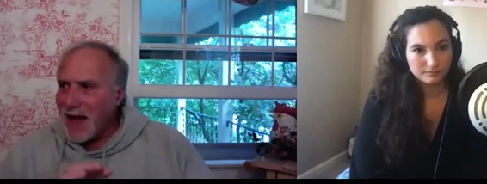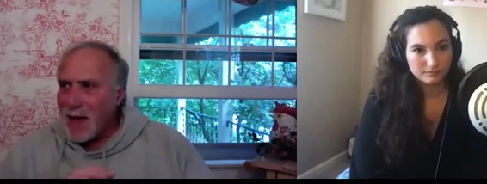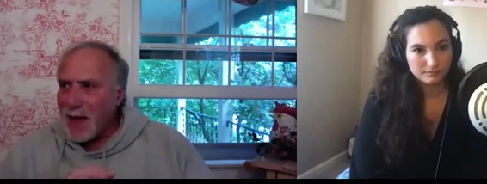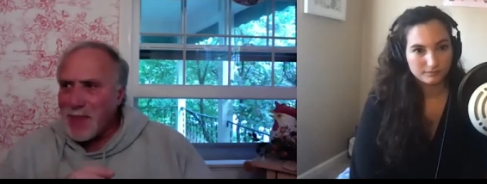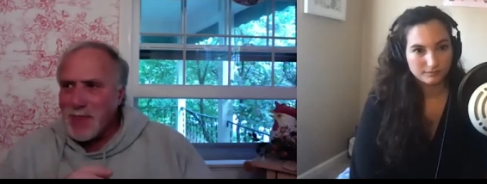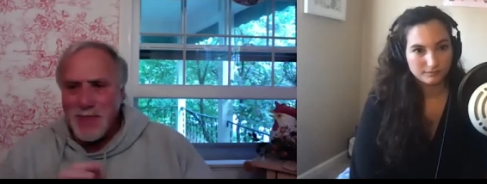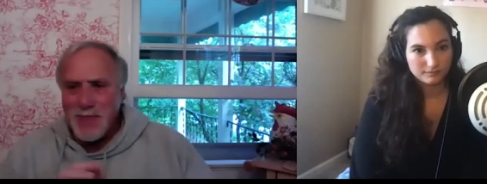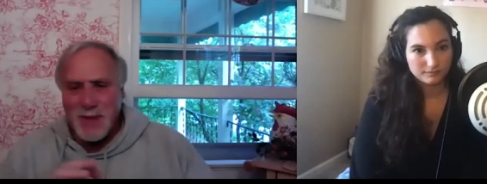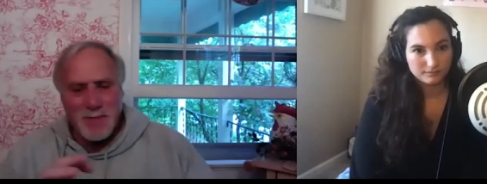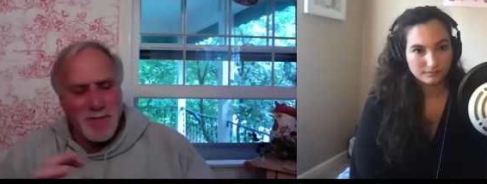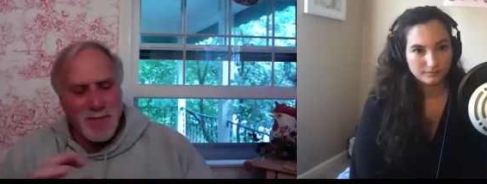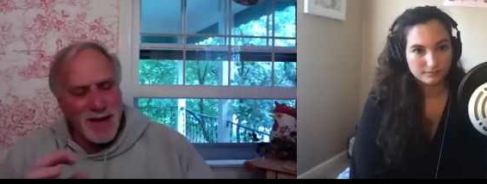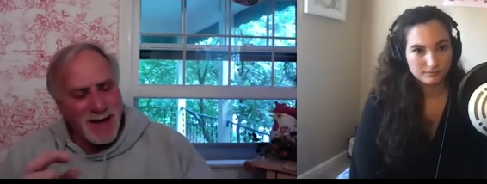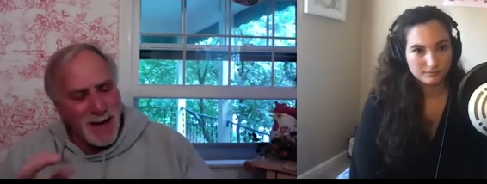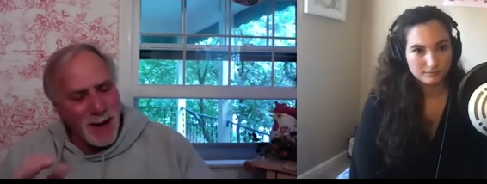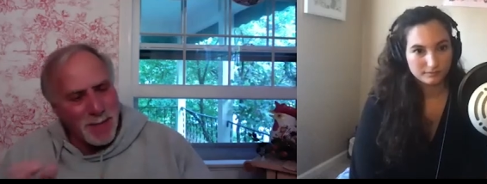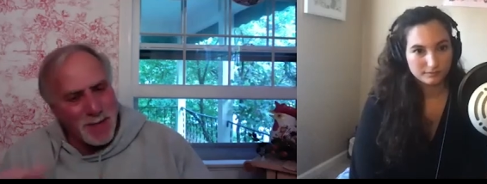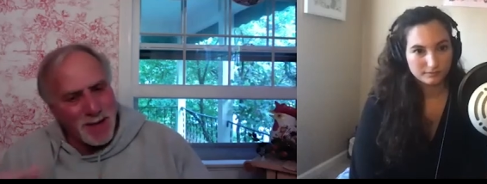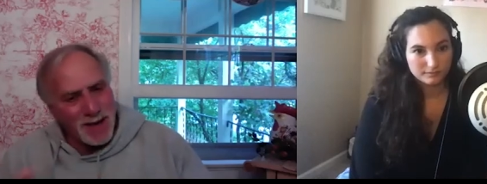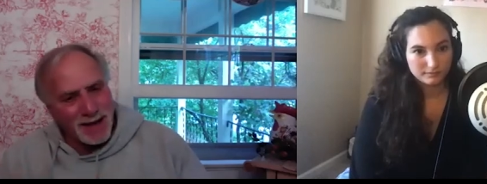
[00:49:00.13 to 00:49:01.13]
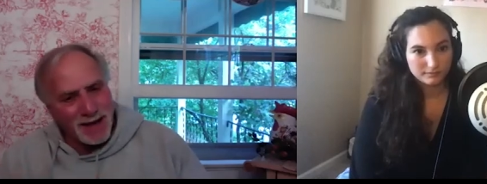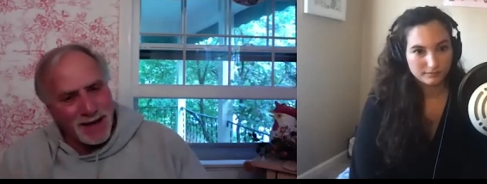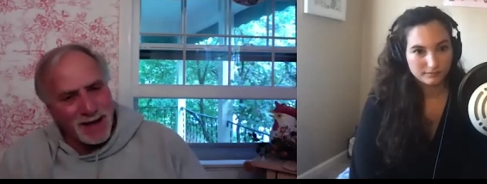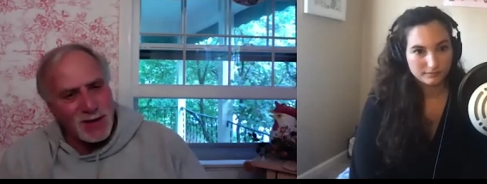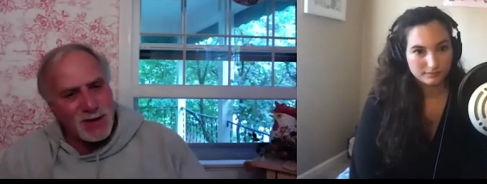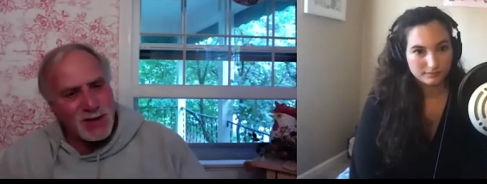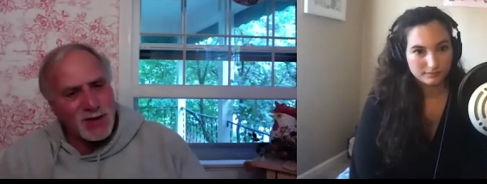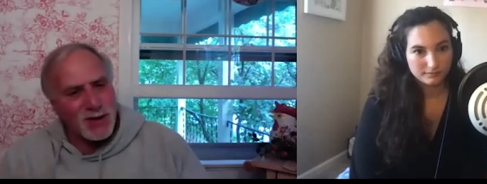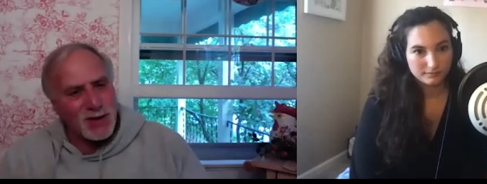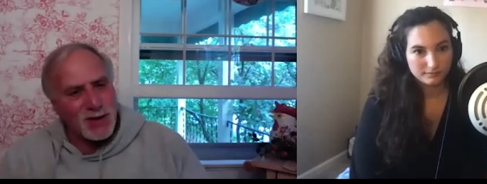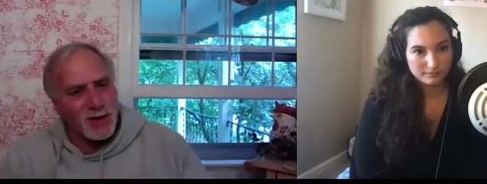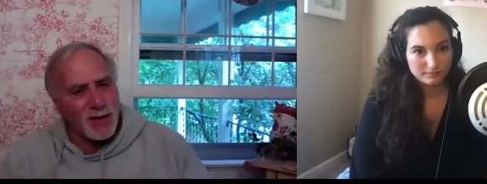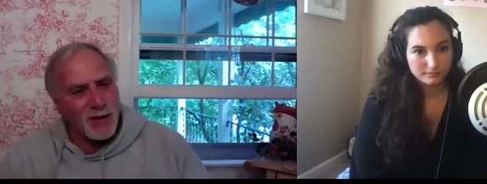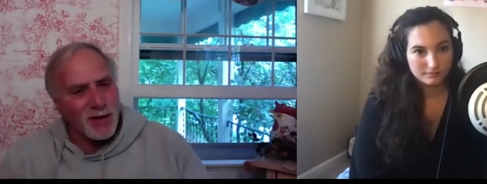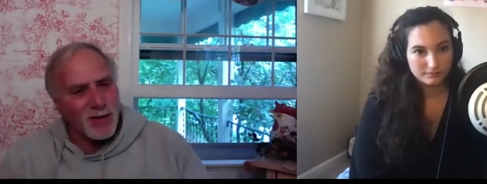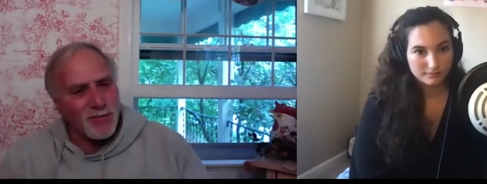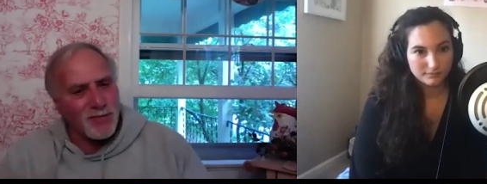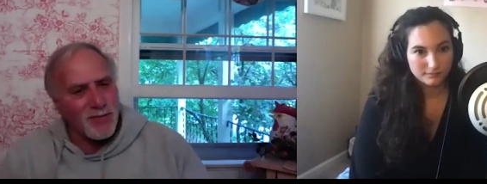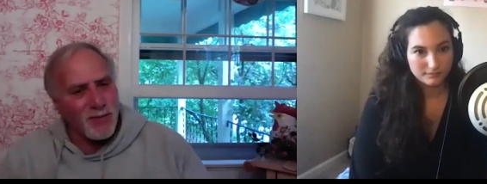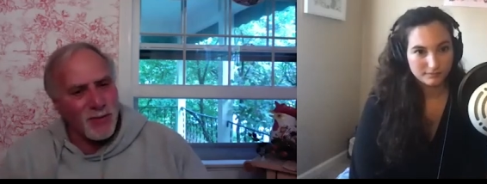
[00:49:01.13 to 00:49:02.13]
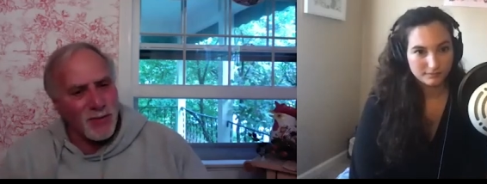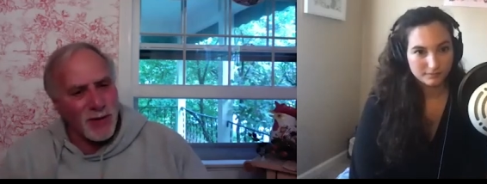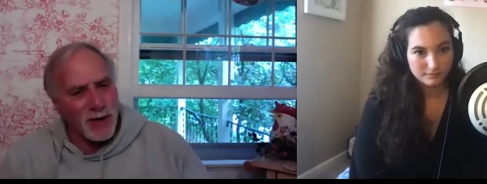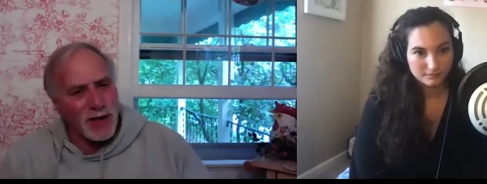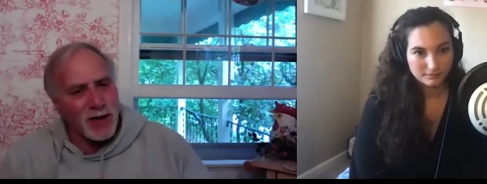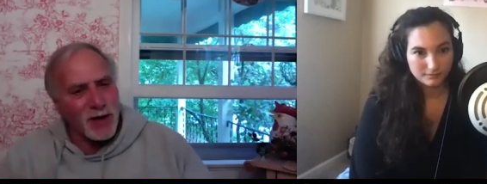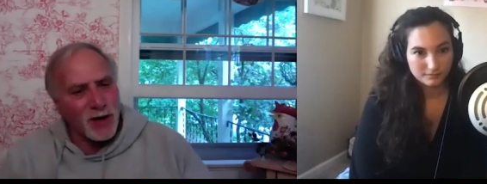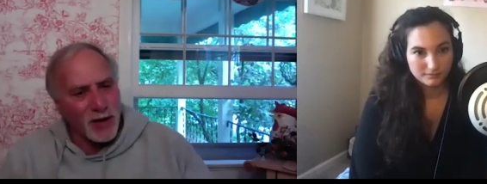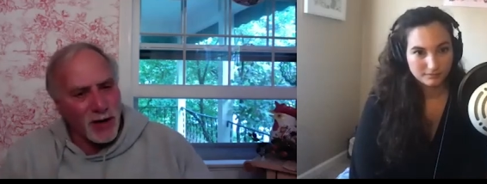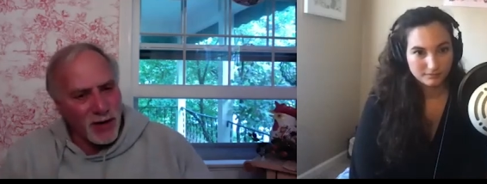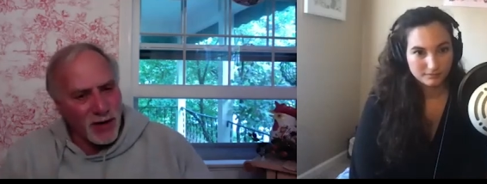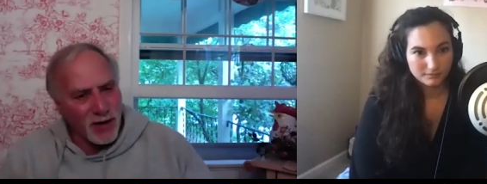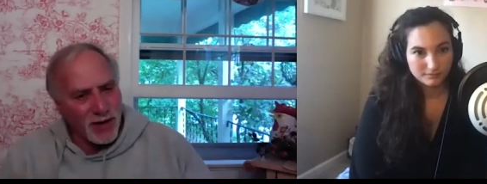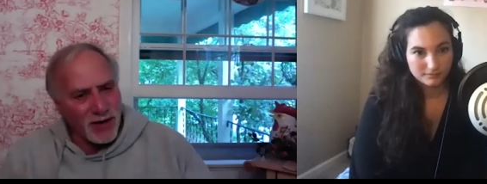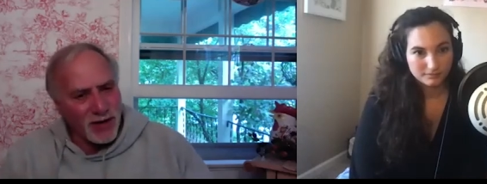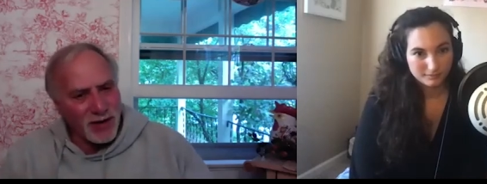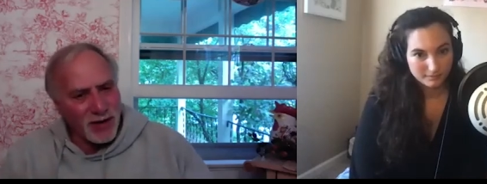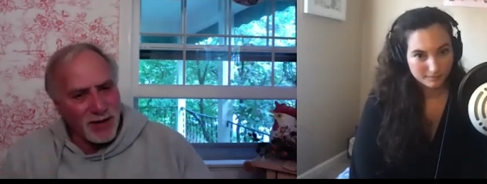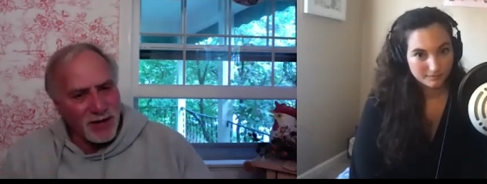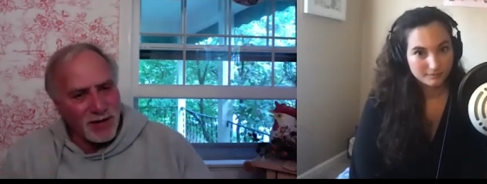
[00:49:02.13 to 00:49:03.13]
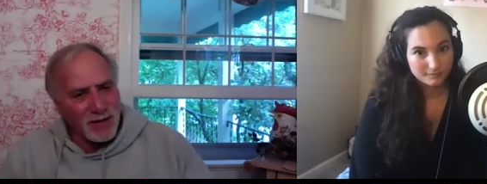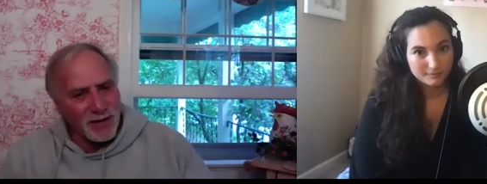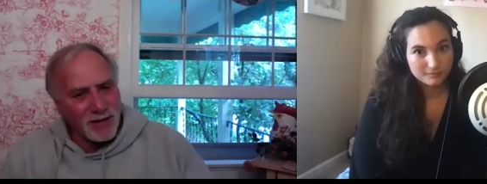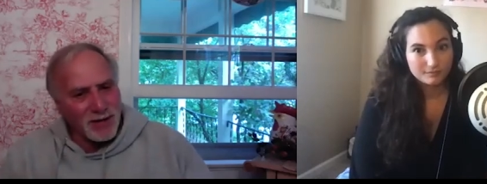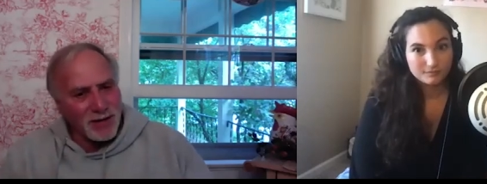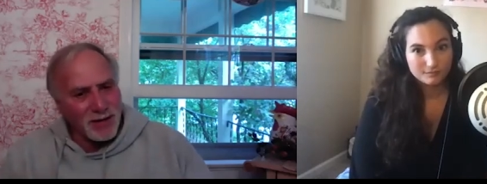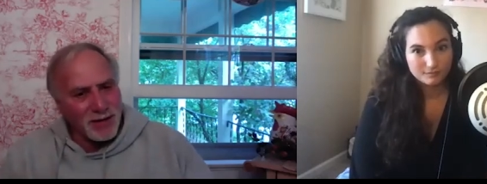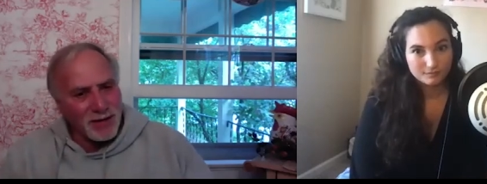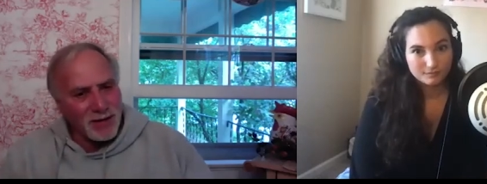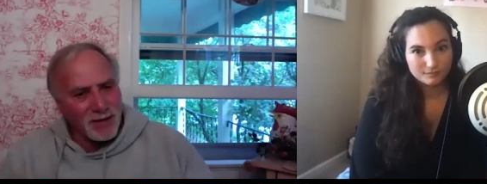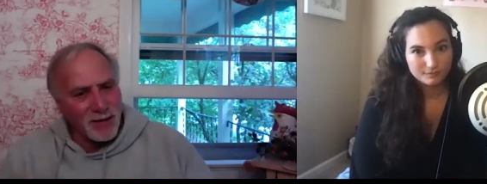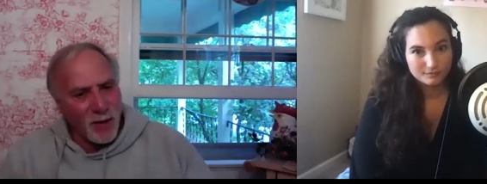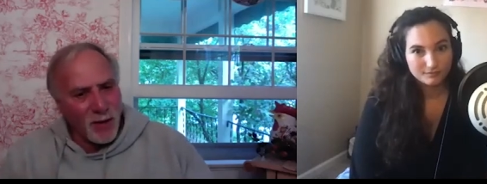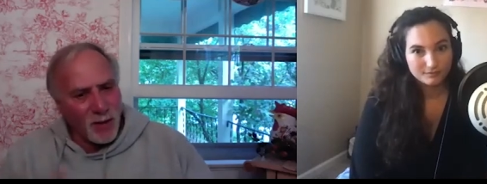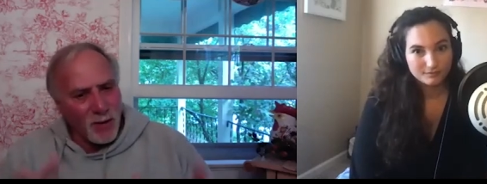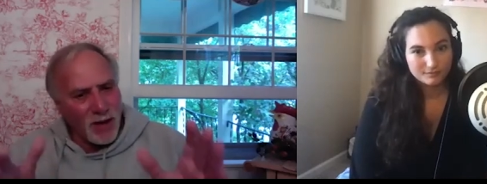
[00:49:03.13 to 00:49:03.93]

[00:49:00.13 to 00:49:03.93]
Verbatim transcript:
Speaker 1: the manipulation of the reader. You know,